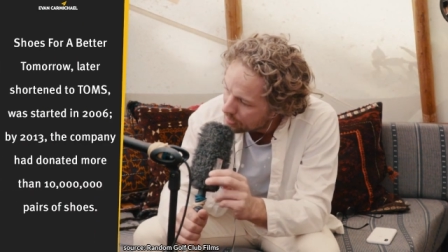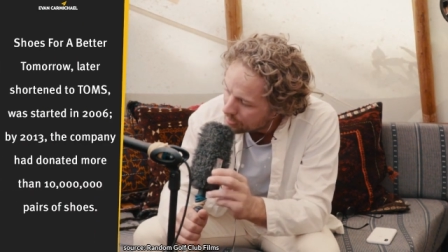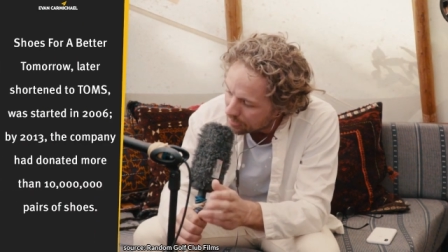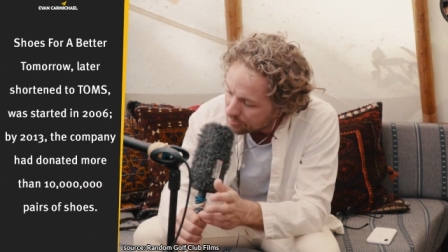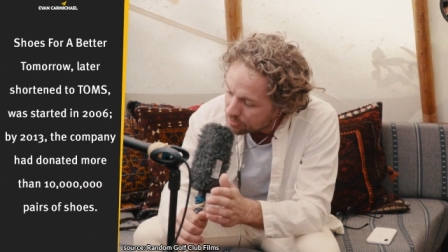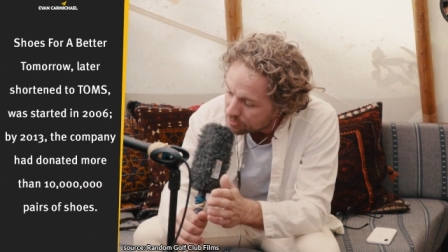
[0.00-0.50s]

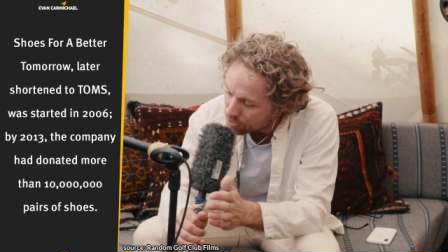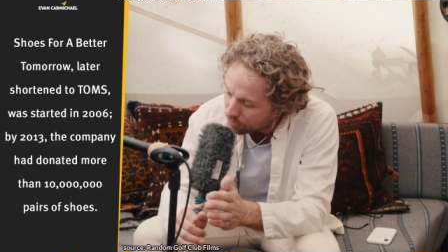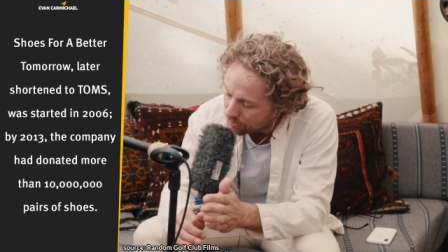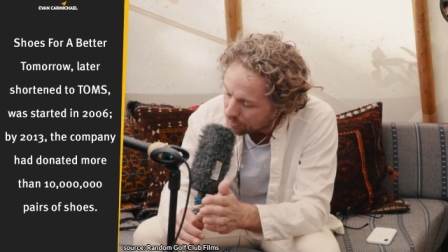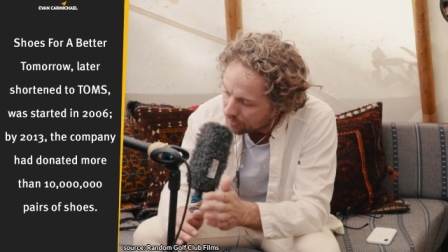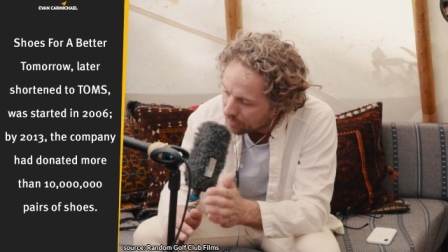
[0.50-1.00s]
not
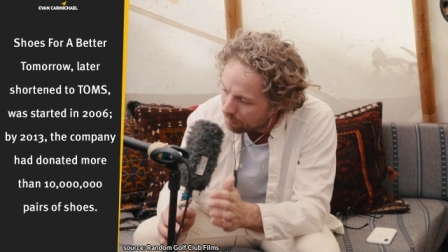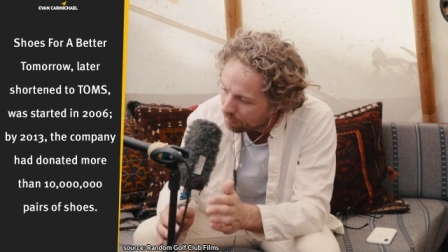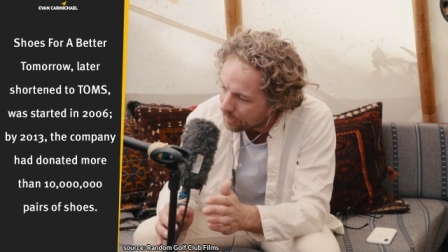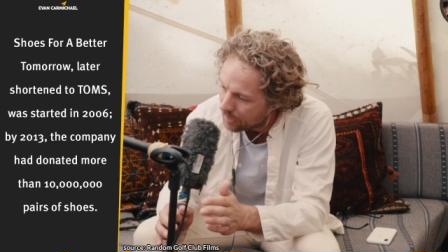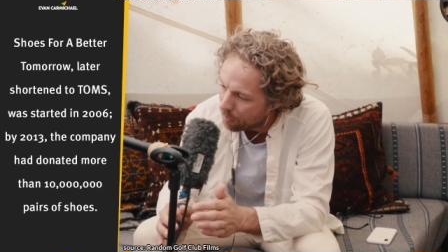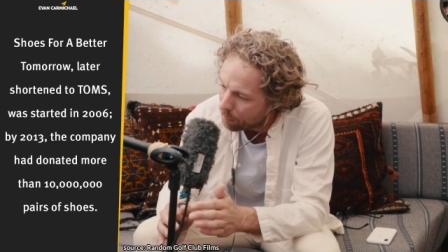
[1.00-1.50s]
necessarily in
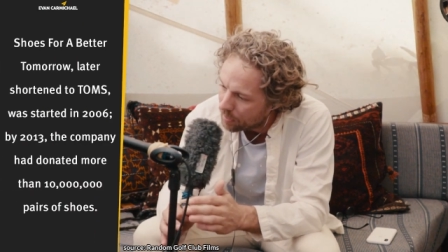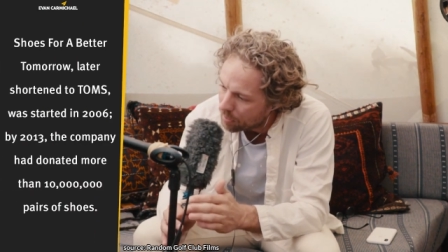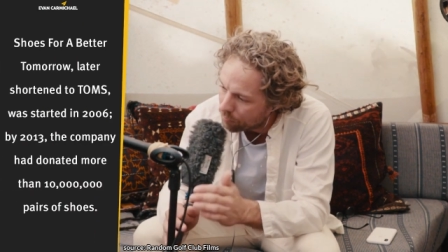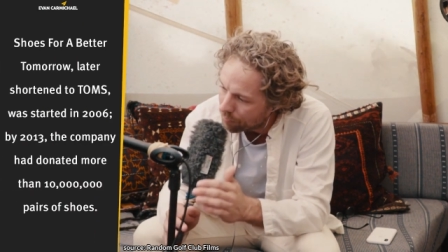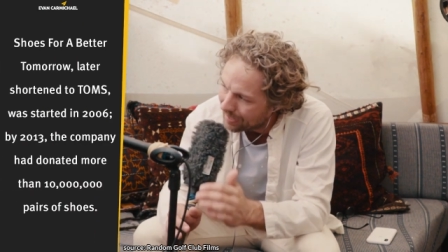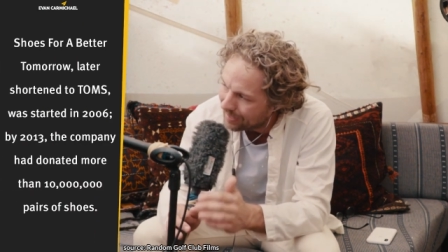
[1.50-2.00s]
carrying it out, but
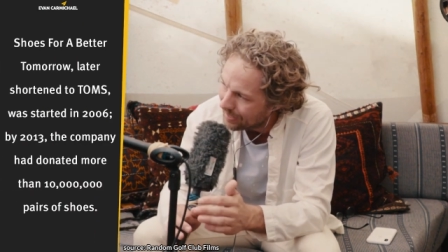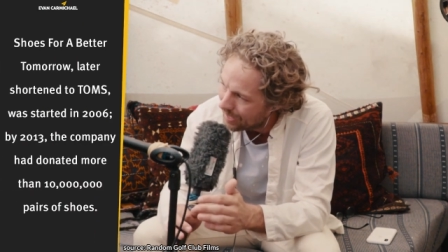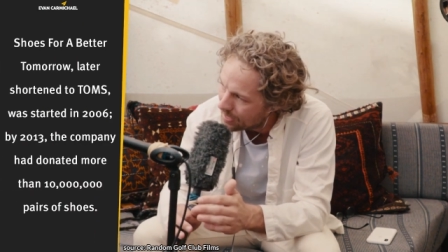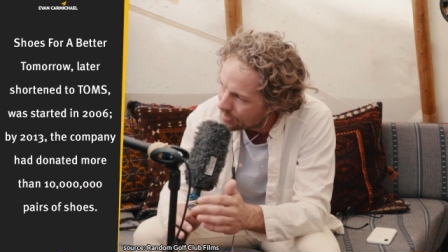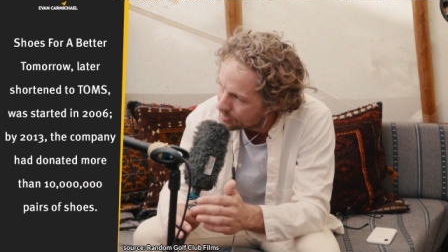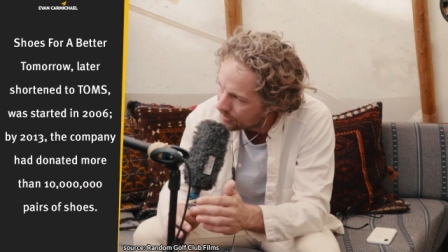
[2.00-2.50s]
in
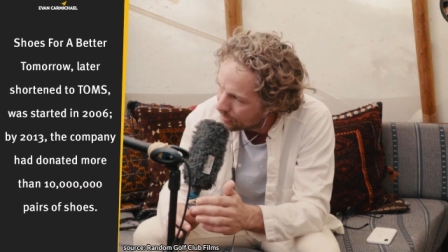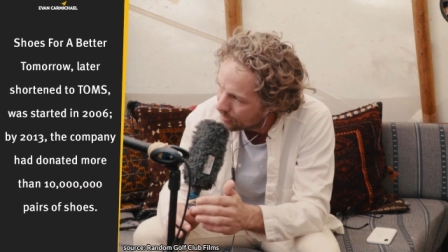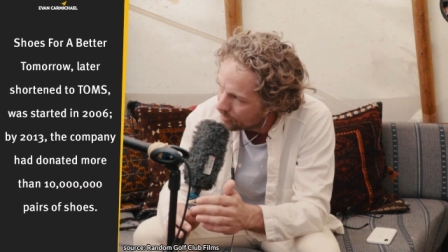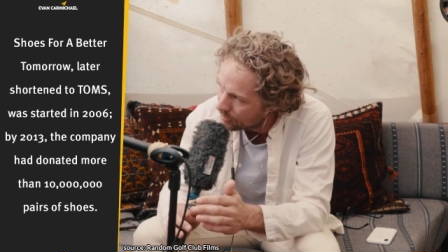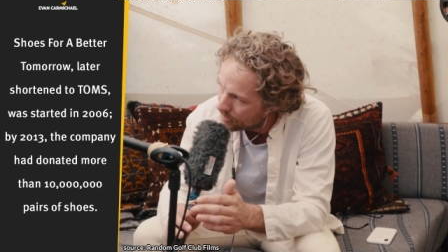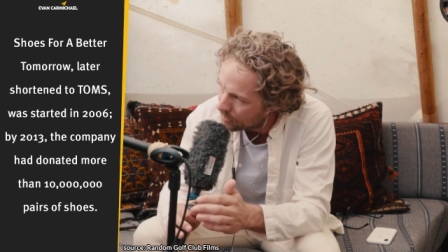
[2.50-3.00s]

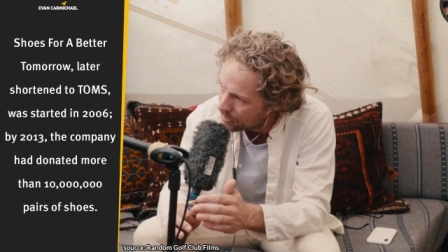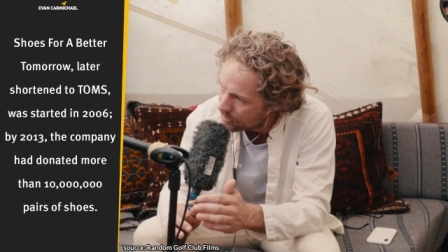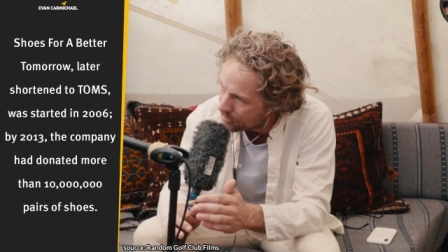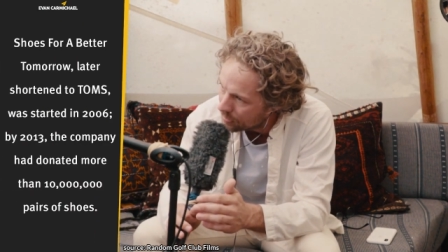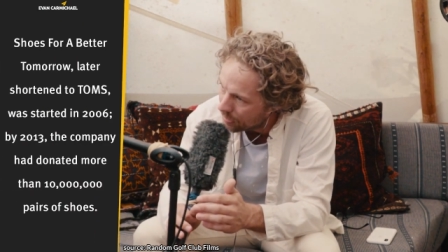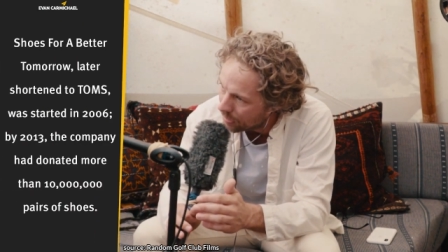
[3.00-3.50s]
recognizing
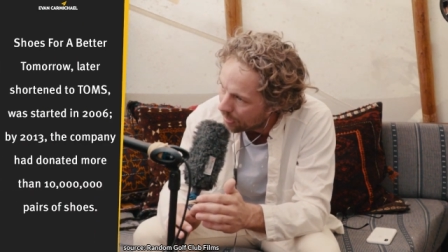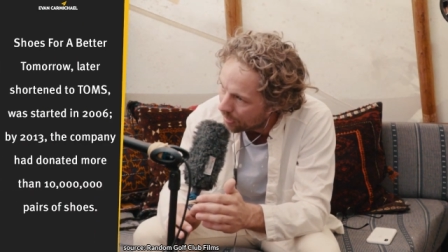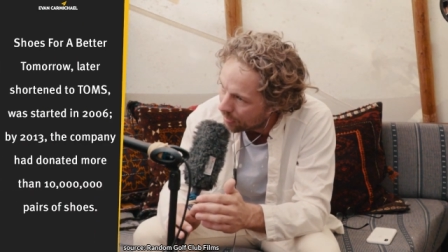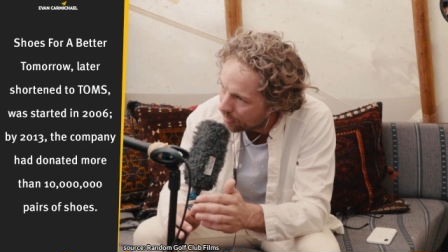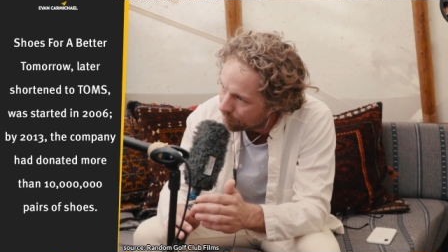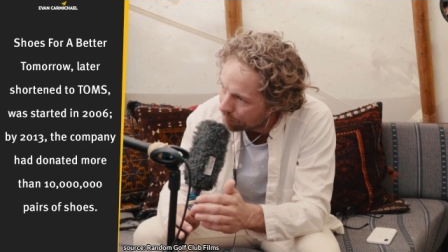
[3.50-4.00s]
the
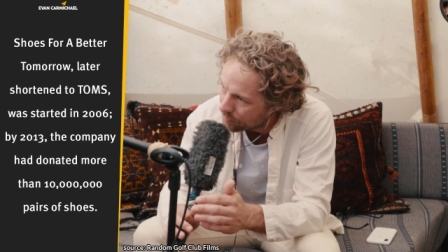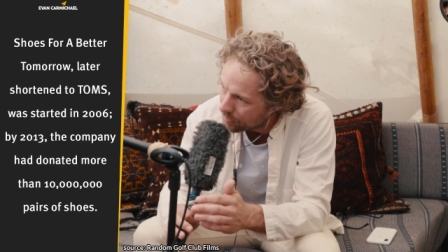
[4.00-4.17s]
um,